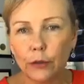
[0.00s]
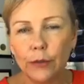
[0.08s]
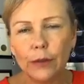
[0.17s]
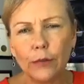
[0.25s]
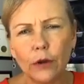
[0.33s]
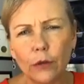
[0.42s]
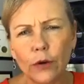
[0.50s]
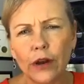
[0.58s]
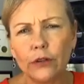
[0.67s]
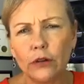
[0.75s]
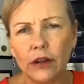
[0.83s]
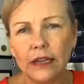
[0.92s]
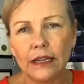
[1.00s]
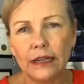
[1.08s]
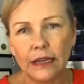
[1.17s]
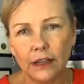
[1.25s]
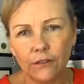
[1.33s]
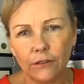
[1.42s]
people are worried they're not eating
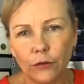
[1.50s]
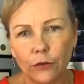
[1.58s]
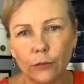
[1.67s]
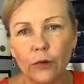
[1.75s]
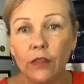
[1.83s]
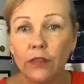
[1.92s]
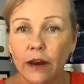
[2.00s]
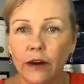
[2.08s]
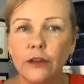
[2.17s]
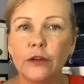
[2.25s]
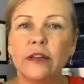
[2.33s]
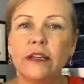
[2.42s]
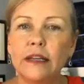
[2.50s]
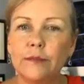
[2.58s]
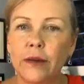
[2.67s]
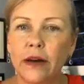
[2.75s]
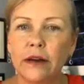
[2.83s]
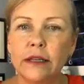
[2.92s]
any fruit. Well, you can eat
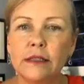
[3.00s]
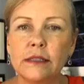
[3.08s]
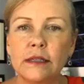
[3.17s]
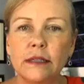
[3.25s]
berries.